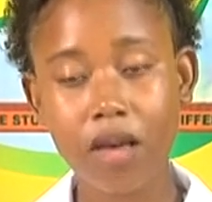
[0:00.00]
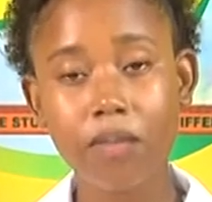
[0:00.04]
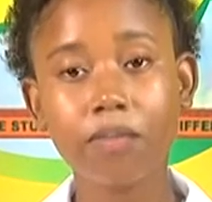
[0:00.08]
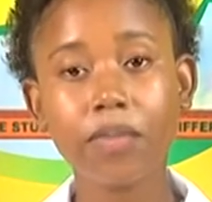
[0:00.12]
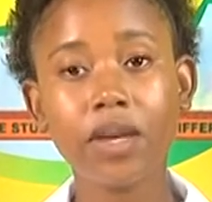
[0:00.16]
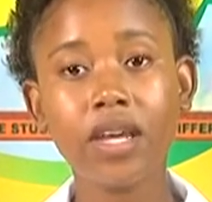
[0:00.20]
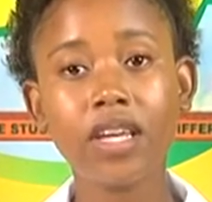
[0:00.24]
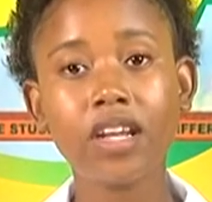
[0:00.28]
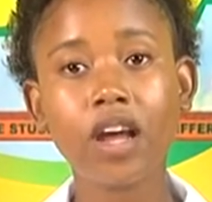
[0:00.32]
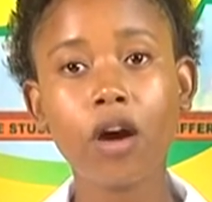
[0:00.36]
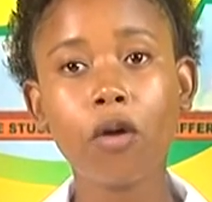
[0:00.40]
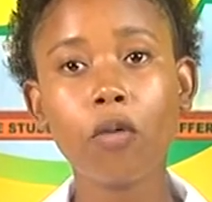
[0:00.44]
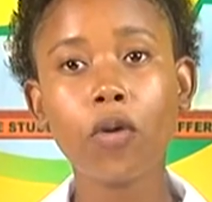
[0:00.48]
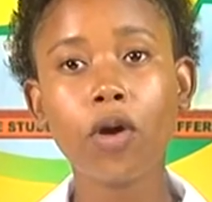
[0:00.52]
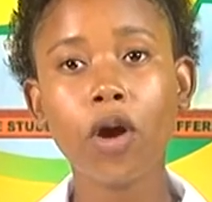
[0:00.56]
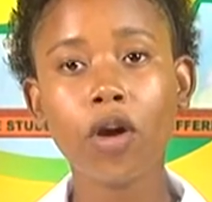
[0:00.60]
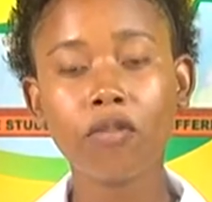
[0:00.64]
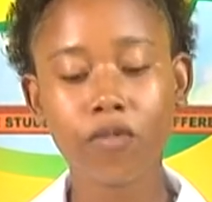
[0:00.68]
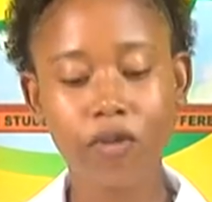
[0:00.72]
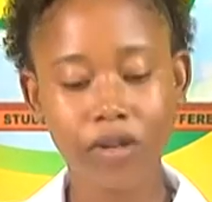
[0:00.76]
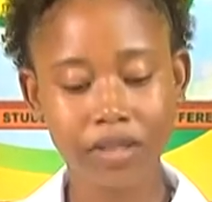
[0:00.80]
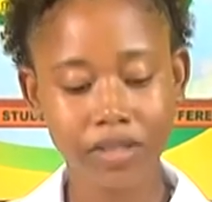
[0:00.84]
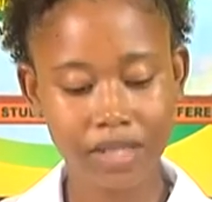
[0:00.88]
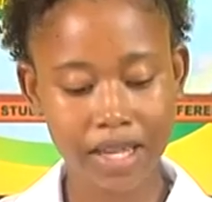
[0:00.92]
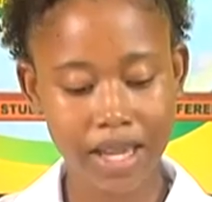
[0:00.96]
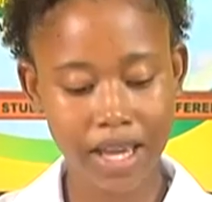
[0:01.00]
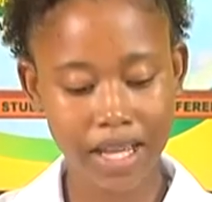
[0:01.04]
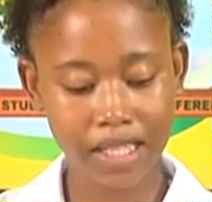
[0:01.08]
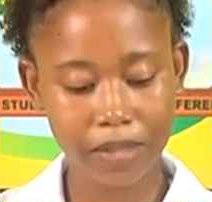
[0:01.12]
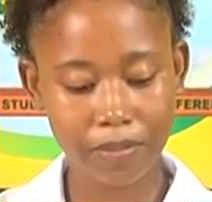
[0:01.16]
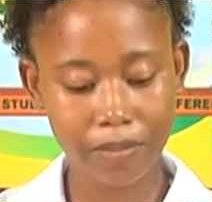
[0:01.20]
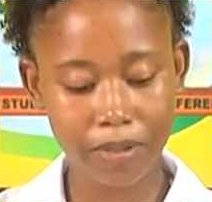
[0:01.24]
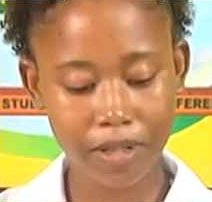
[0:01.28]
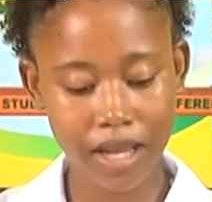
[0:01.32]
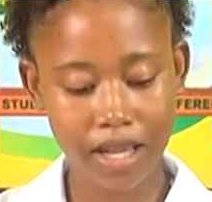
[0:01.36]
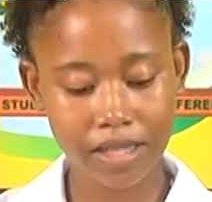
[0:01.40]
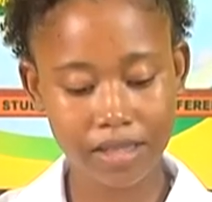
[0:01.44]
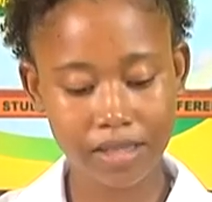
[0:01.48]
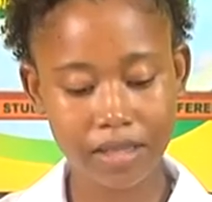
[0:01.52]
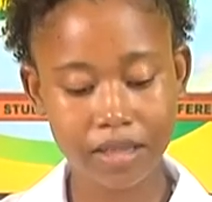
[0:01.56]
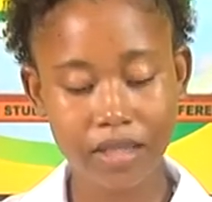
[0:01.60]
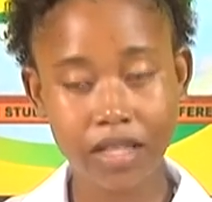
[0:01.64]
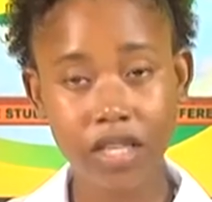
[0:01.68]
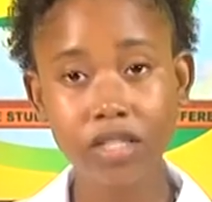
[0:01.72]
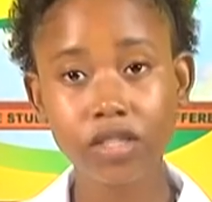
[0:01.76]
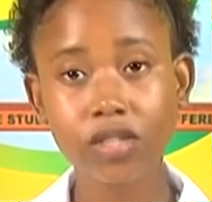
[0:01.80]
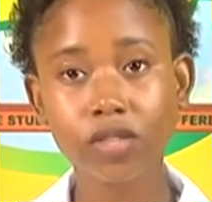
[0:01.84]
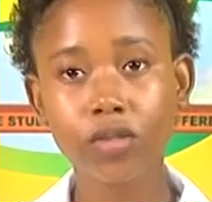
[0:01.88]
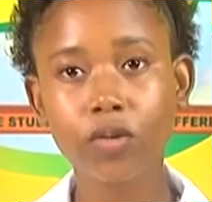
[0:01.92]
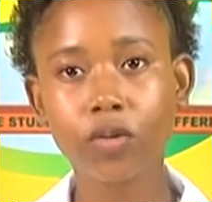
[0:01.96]
Being aware of what takes place in
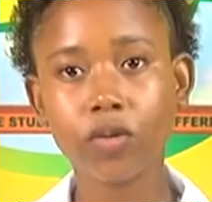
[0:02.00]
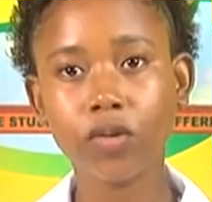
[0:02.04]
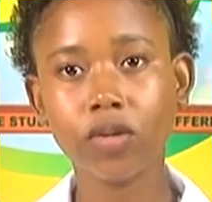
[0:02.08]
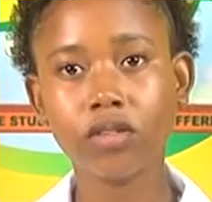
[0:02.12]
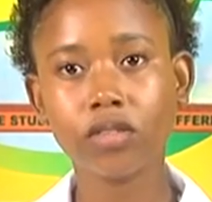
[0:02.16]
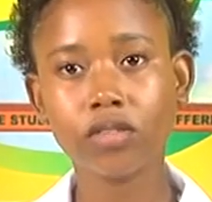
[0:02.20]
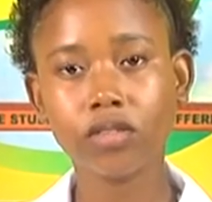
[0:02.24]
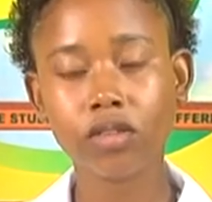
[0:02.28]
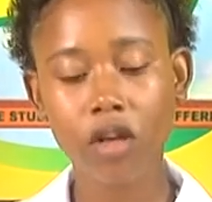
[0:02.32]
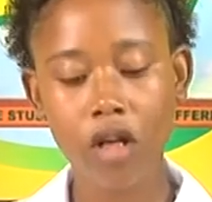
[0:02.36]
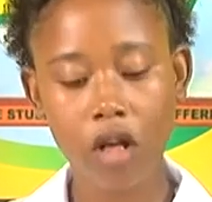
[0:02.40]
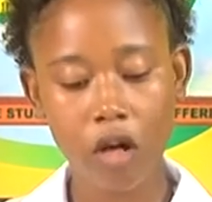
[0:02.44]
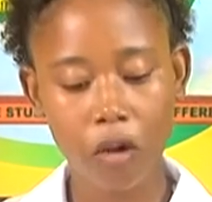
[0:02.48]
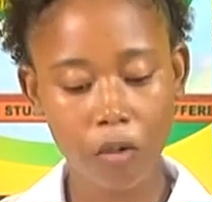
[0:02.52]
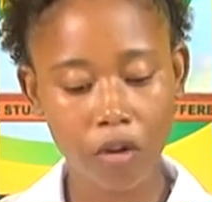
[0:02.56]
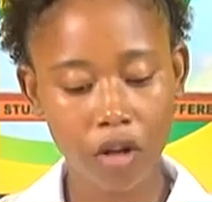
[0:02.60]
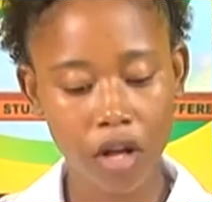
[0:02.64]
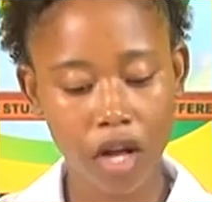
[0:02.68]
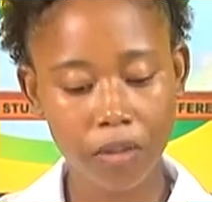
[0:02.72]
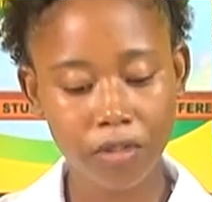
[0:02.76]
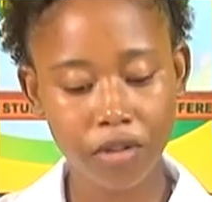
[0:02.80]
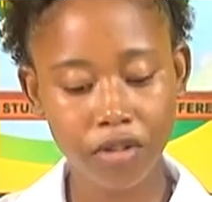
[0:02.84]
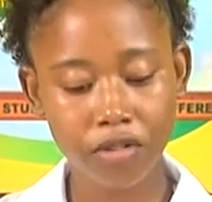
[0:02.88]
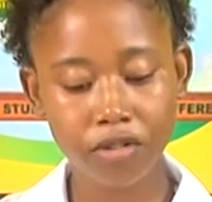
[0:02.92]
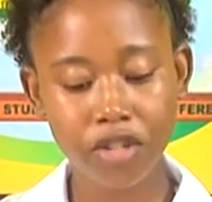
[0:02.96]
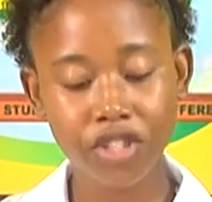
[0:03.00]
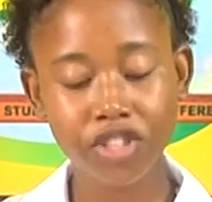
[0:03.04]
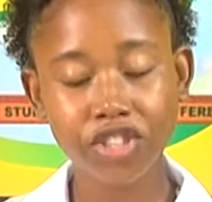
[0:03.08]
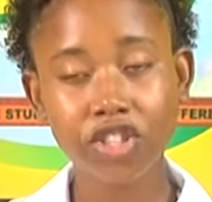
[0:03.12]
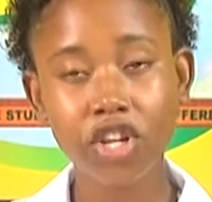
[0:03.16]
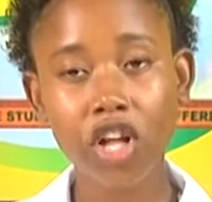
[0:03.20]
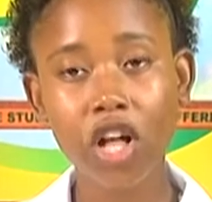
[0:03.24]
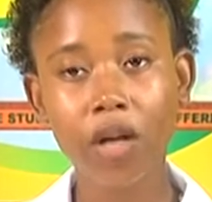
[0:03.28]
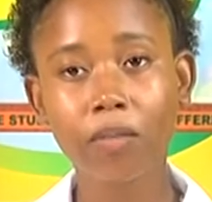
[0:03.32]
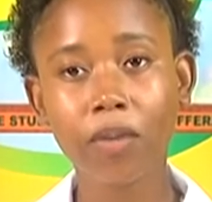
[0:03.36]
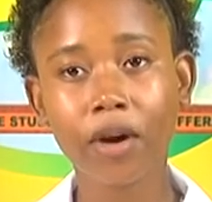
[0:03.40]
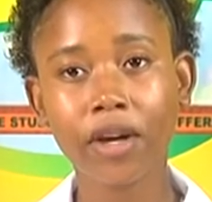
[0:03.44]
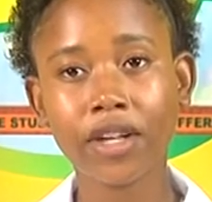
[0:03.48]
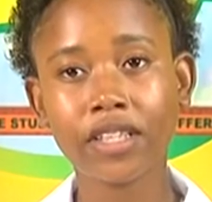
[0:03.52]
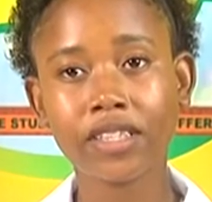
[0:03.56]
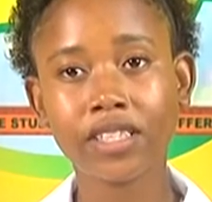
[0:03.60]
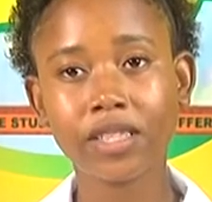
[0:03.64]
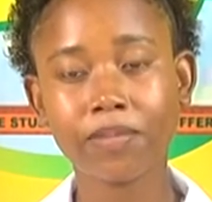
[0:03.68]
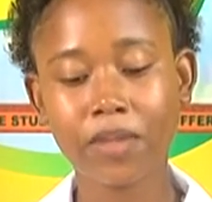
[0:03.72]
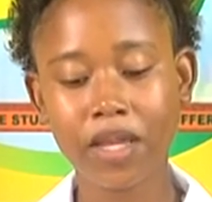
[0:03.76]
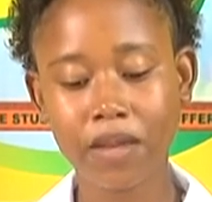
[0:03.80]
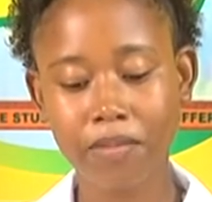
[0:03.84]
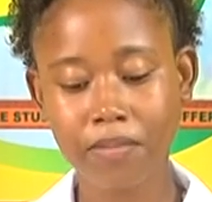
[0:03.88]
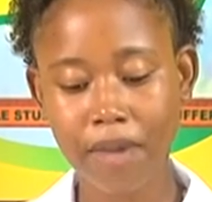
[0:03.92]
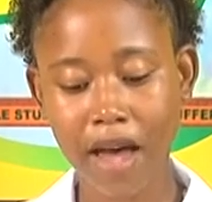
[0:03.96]
these schools will help the regional body to
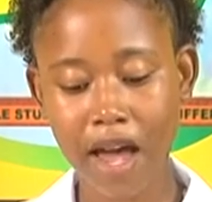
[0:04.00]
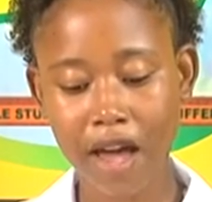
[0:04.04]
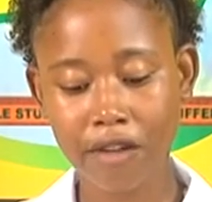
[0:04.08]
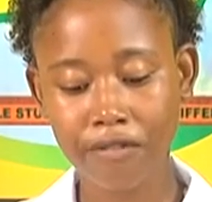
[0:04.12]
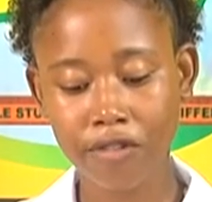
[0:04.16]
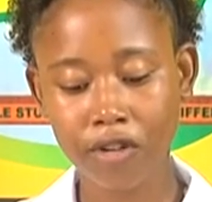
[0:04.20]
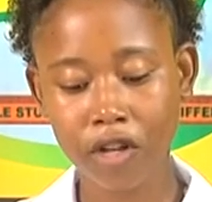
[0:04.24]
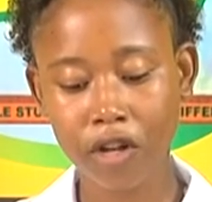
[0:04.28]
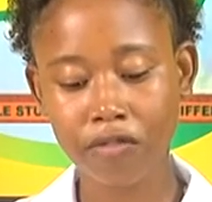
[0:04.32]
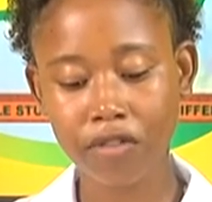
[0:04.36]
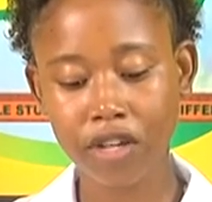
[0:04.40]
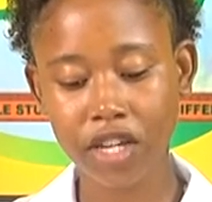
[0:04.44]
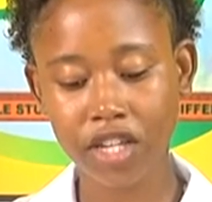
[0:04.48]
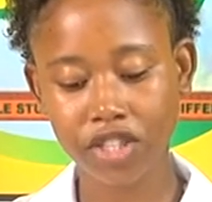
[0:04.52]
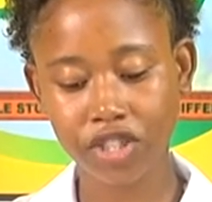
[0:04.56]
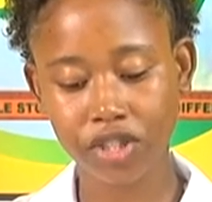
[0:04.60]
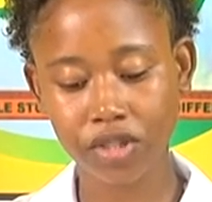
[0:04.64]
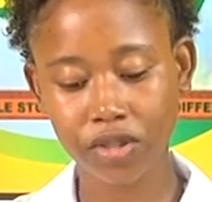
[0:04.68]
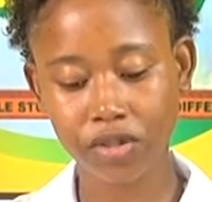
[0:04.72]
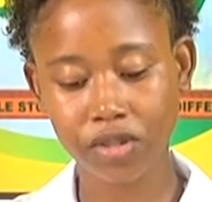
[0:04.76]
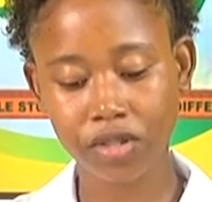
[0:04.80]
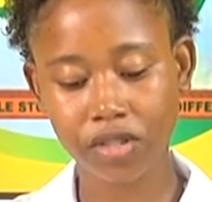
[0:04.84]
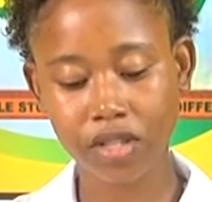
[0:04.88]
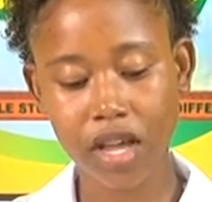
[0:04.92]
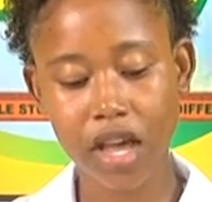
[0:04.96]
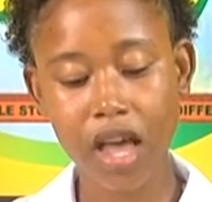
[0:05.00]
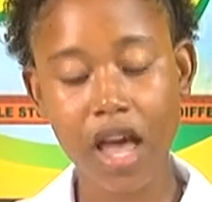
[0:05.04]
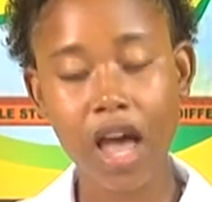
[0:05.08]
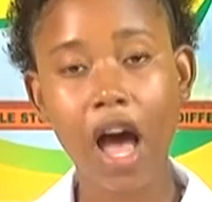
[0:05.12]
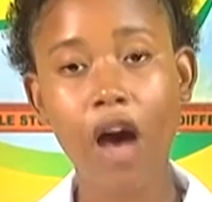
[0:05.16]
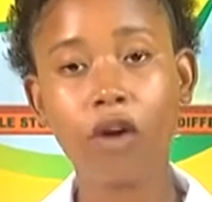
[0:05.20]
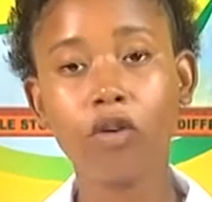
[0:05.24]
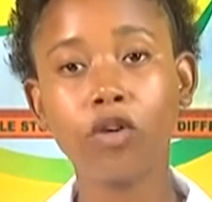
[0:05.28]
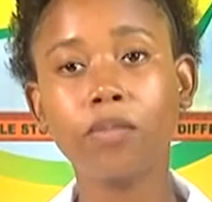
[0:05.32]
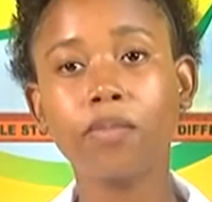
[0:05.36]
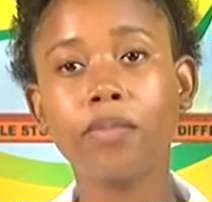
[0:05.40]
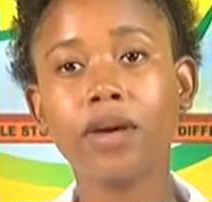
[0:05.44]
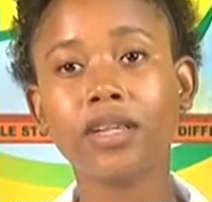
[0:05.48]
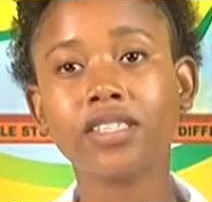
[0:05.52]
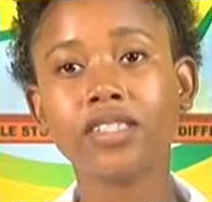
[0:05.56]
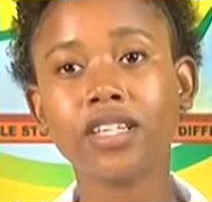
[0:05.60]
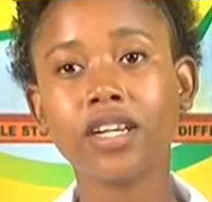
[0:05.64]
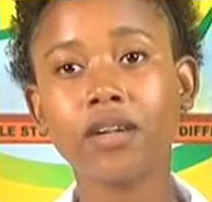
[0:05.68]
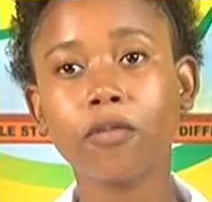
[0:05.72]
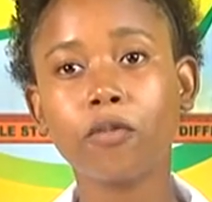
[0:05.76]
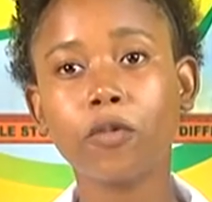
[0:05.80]
be mindful of issues and will, better,